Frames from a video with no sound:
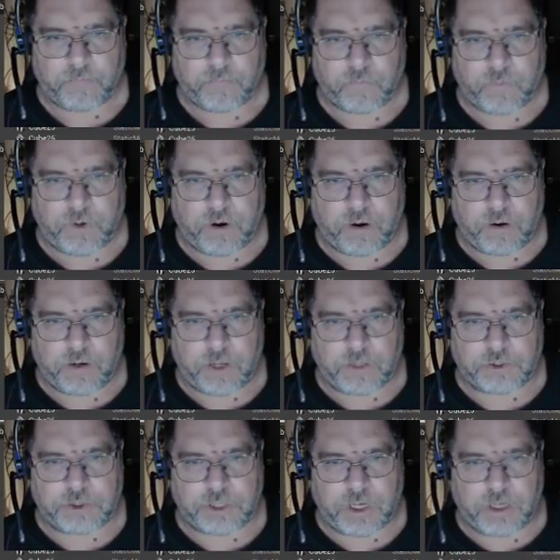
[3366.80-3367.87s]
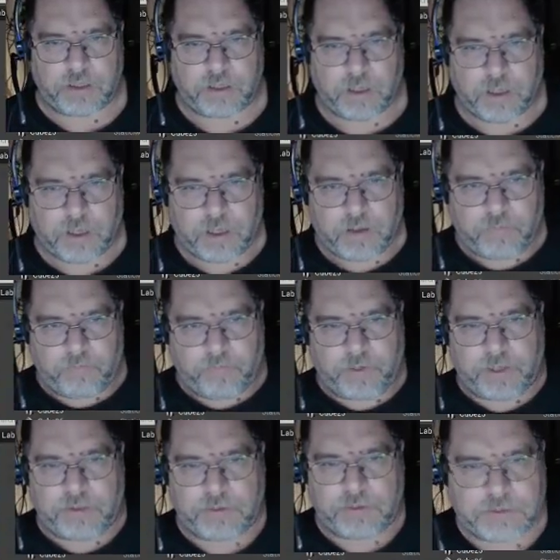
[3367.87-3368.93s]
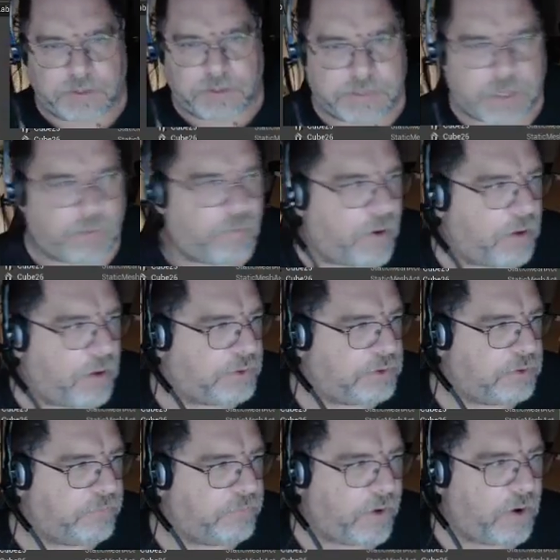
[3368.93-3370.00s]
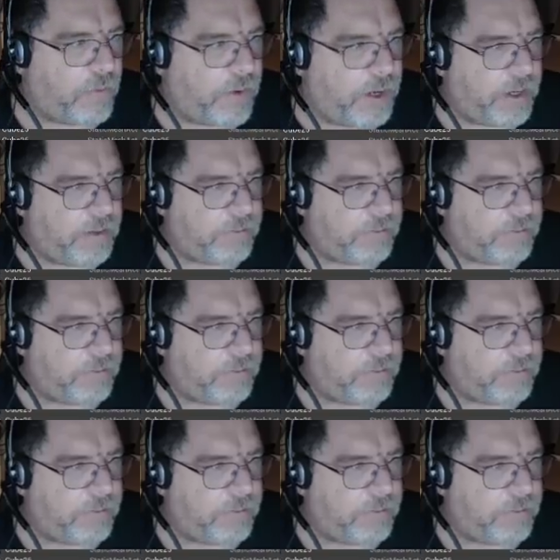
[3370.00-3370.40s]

we hear a gunshot but since that wall is too far away